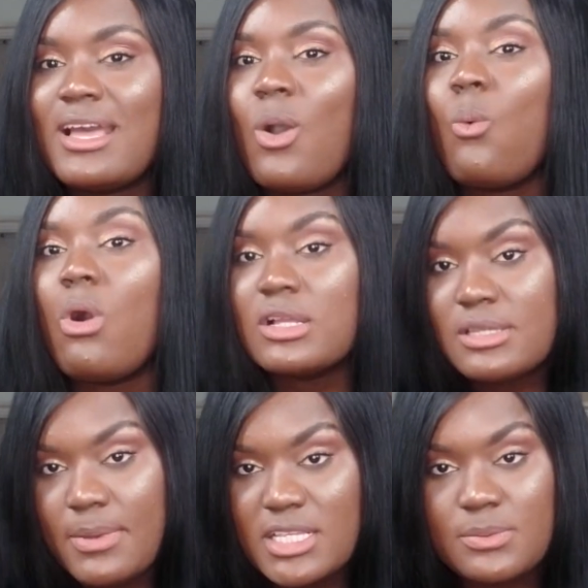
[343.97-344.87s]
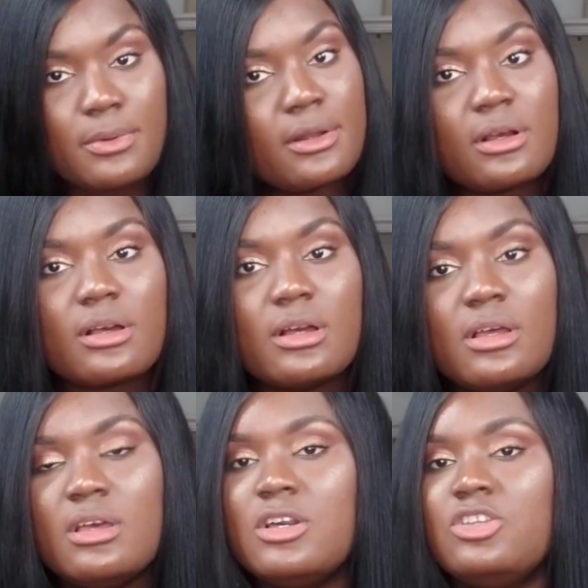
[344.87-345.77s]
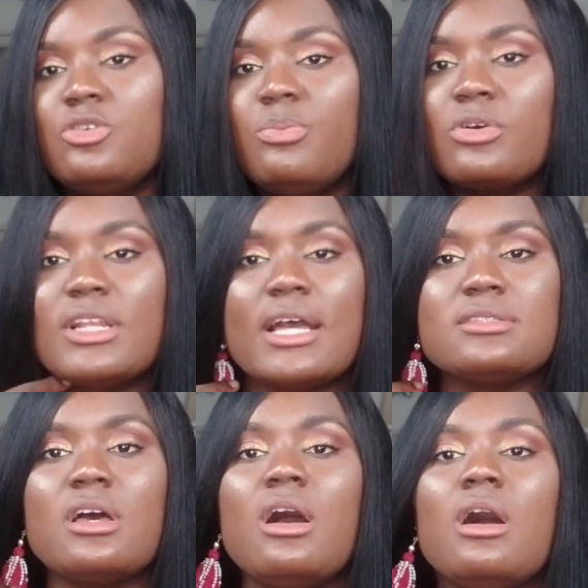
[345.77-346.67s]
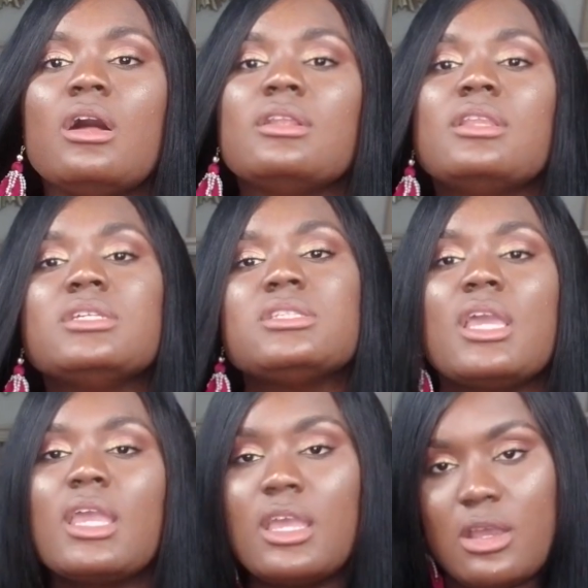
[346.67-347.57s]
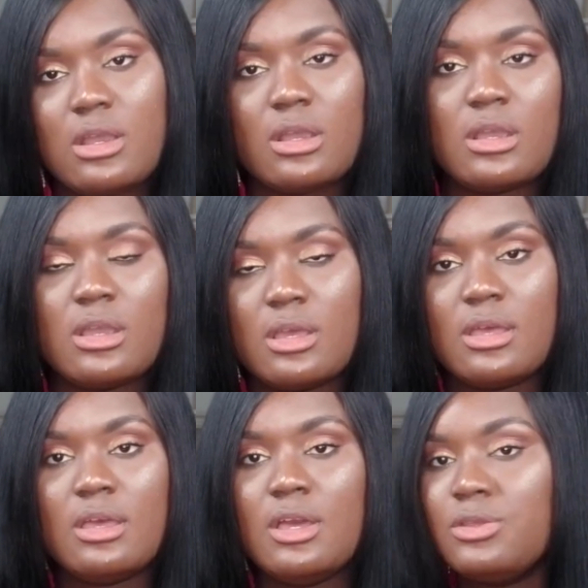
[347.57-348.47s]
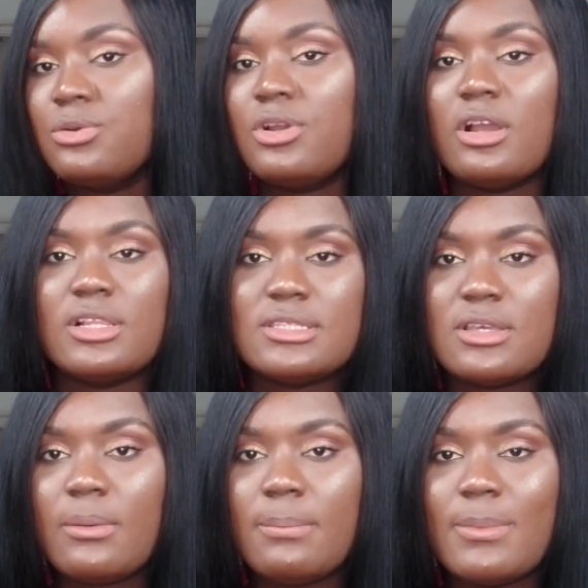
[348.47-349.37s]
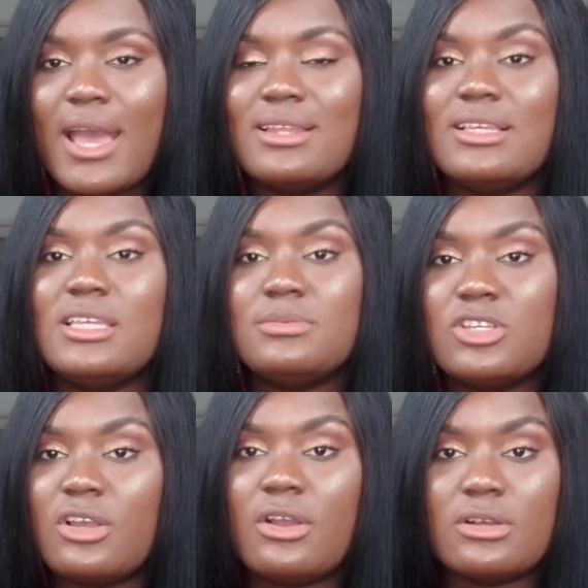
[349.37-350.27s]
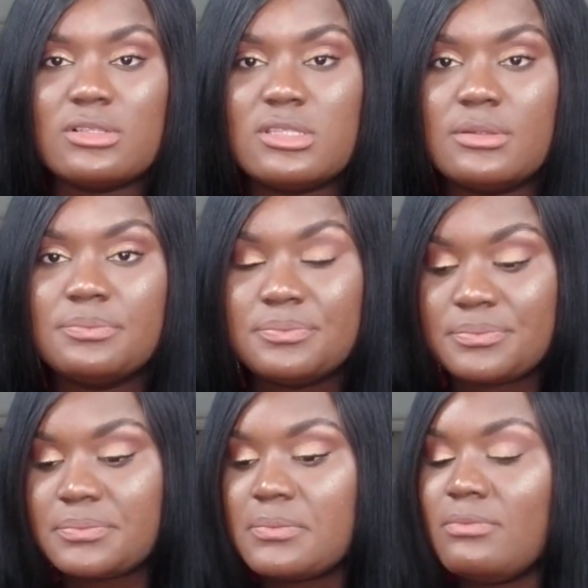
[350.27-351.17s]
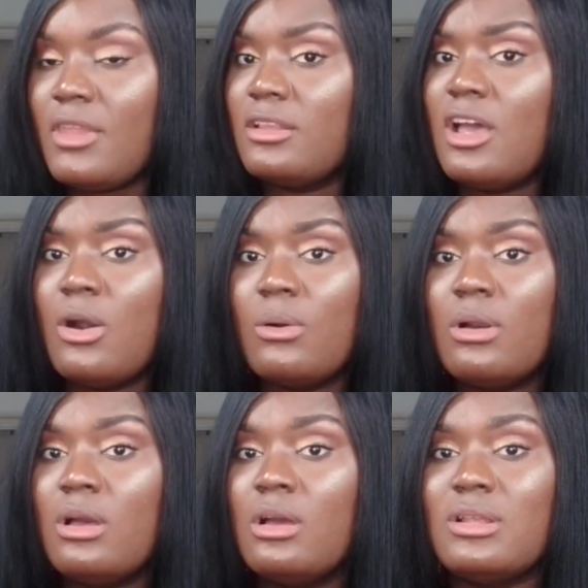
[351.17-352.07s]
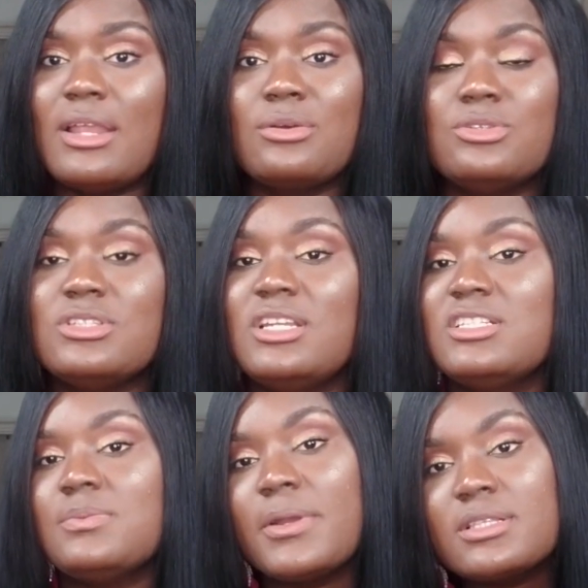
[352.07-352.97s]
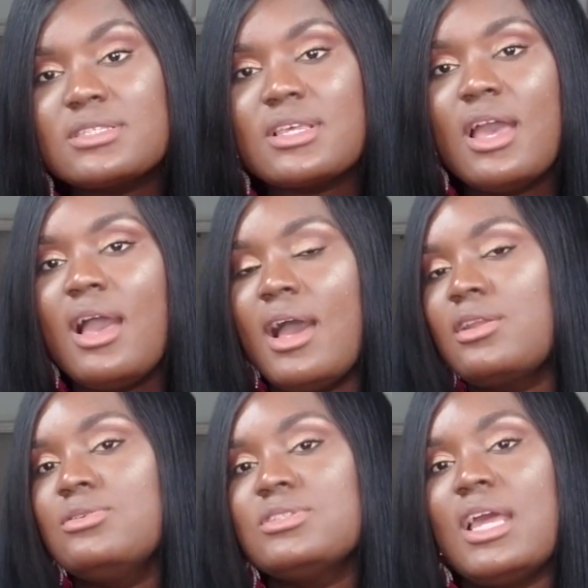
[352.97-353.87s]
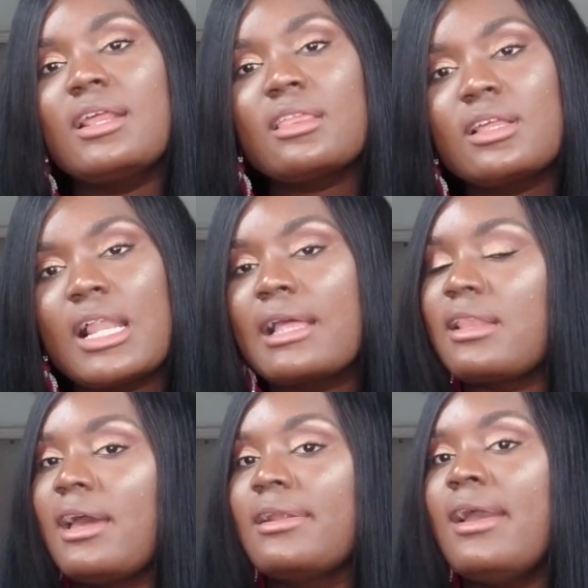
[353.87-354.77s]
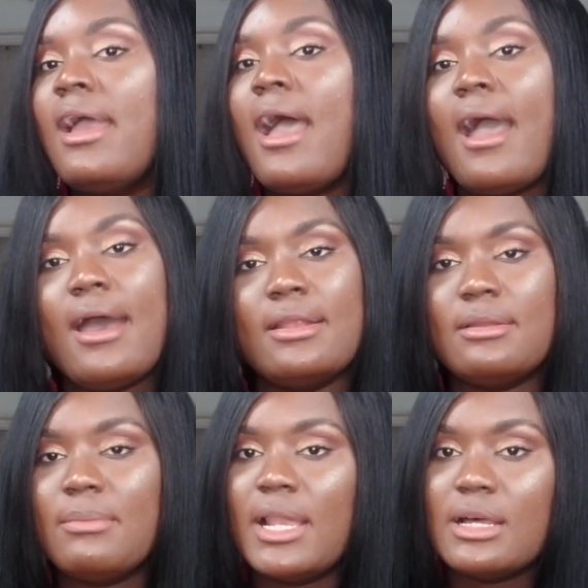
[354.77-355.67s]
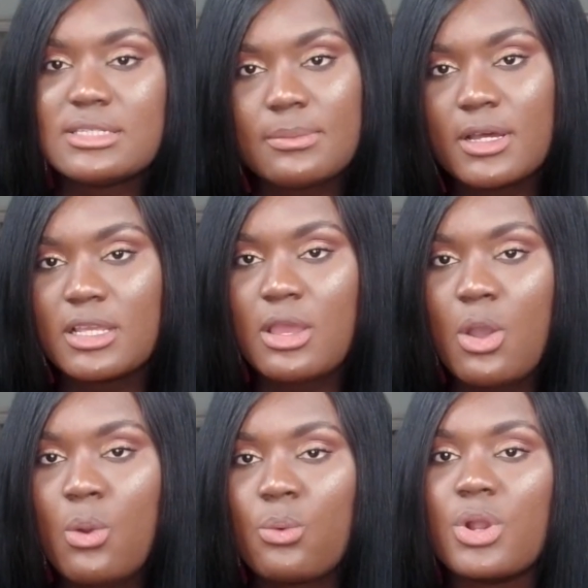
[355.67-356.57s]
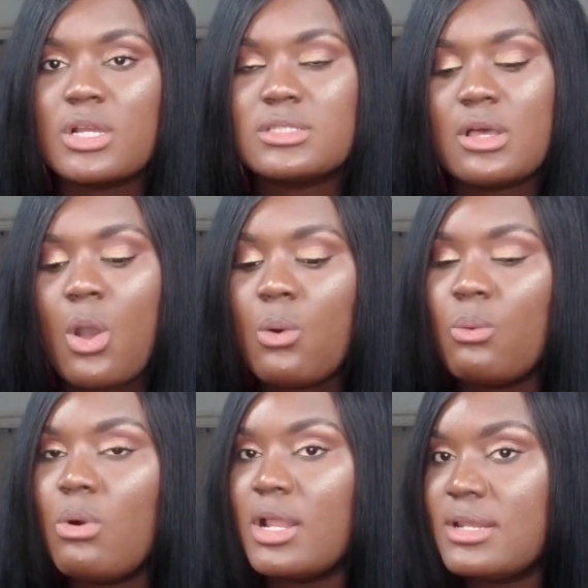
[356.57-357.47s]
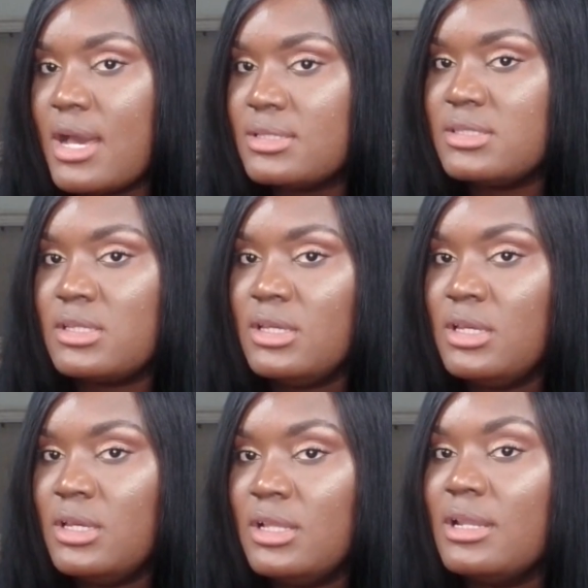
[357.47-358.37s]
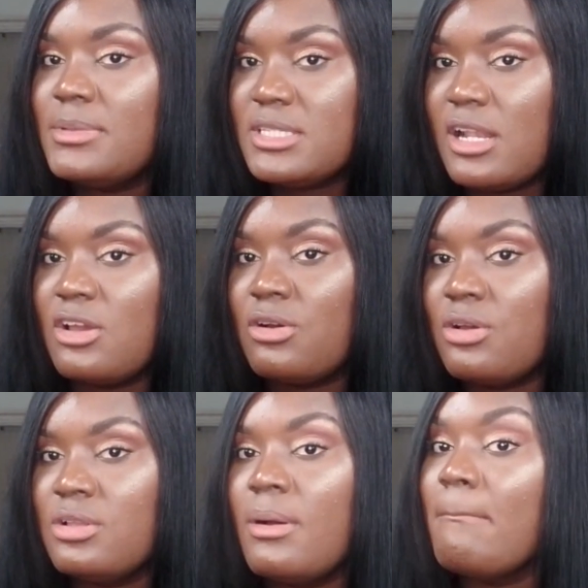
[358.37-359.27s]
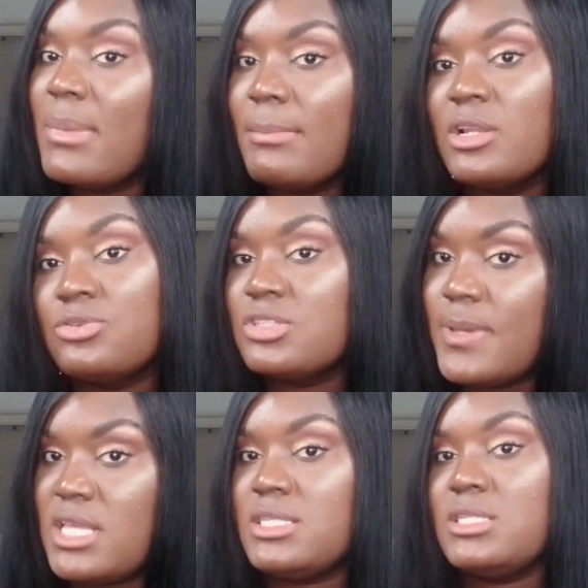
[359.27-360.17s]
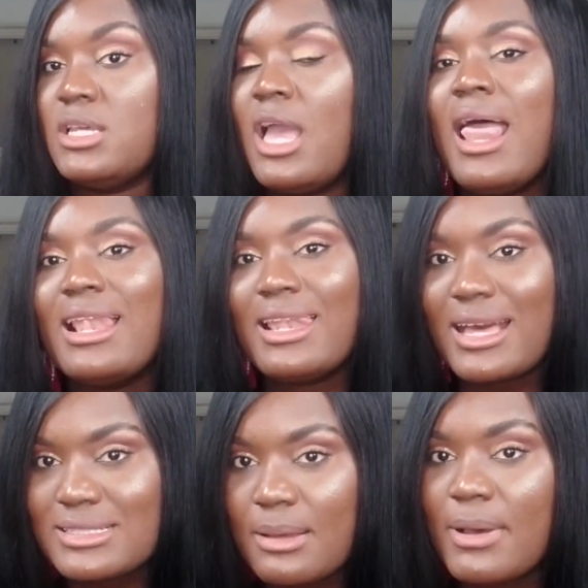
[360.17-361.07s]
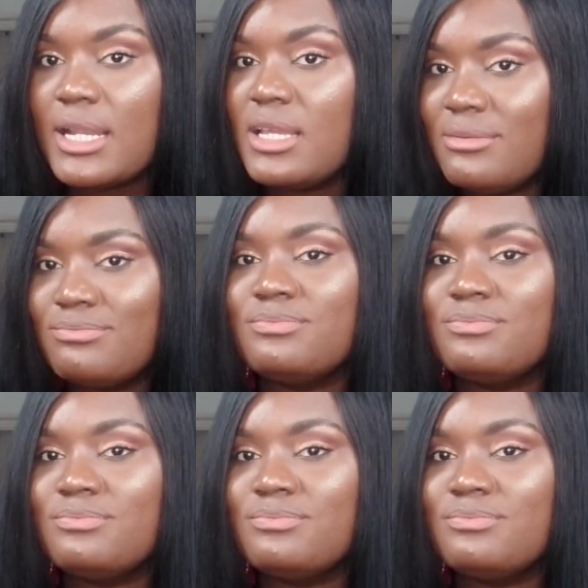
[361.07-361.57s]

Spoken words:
water-based product, you put that on this hair, you curl it up, and it keeps your curls. Now, I don't use any spritz. I don't use anything like that. And my LOTTABODY works wonders. Let me tell you, mama knows best. LOTTABODY,